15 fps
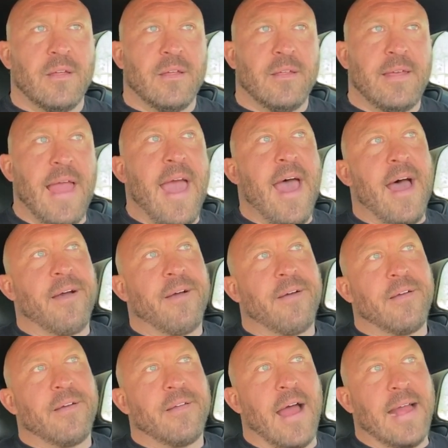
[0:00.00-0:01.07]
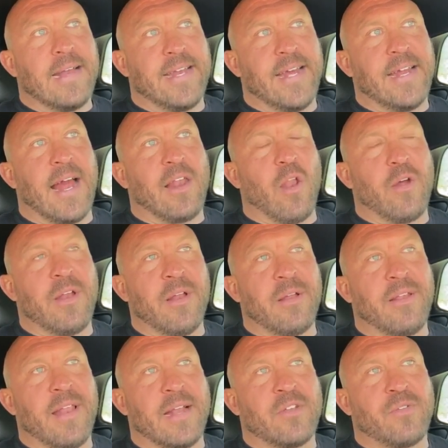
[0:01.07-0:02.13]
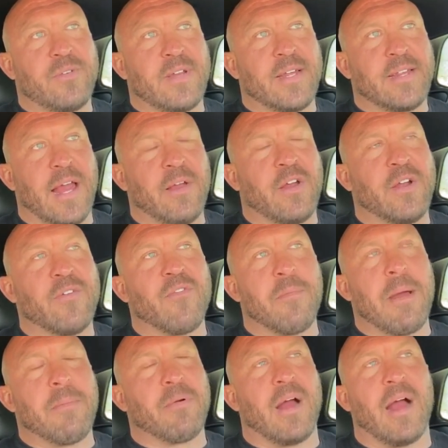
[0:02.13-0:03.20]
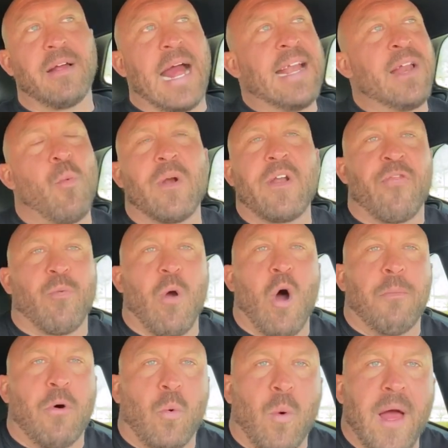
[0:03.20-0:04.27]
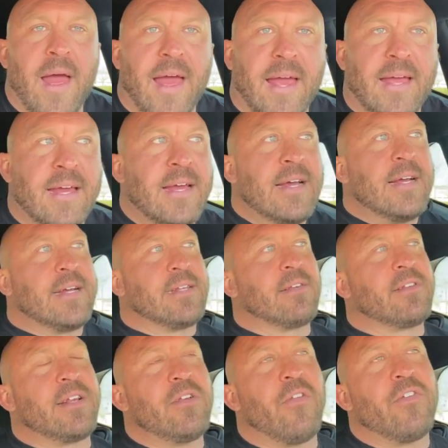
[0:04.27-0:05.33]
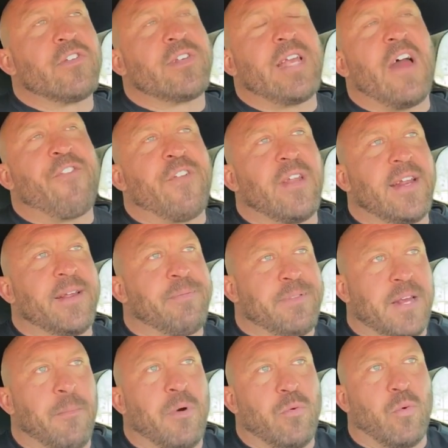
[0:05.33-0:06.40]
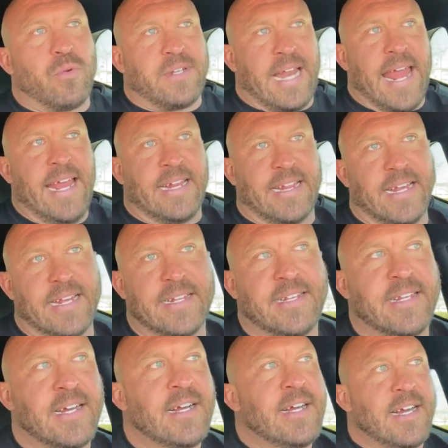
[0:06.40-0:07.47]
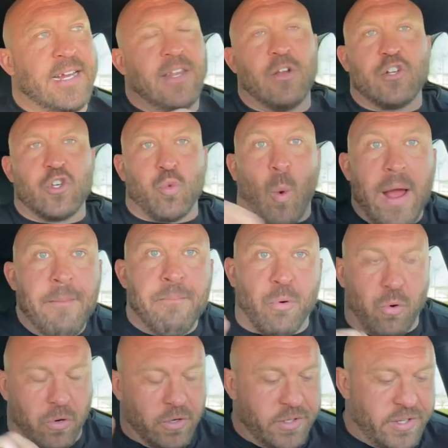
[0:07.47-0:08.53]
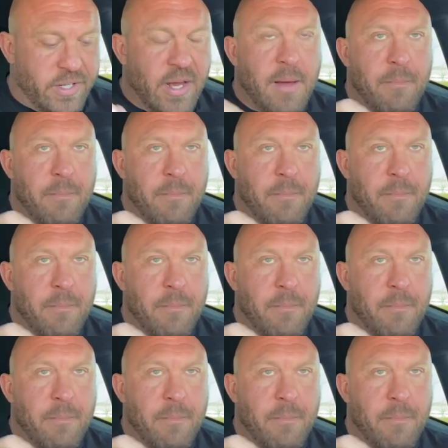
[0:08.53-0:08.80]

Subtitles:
Yeah, I did. That's because I couldn't remember. I didn't want to throw them away. Because I was like, no, there's definitely, someone will take these. And they're just whiteboards.